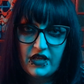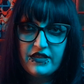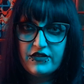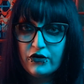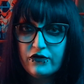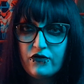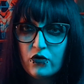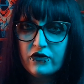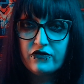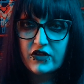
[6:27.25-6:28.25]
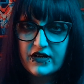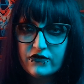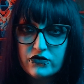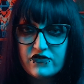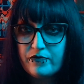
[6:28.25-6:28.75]
There are 4
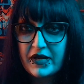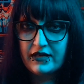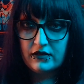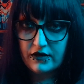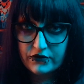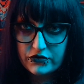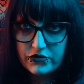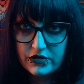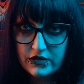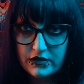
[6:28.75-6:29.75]
flavors of pain lovers.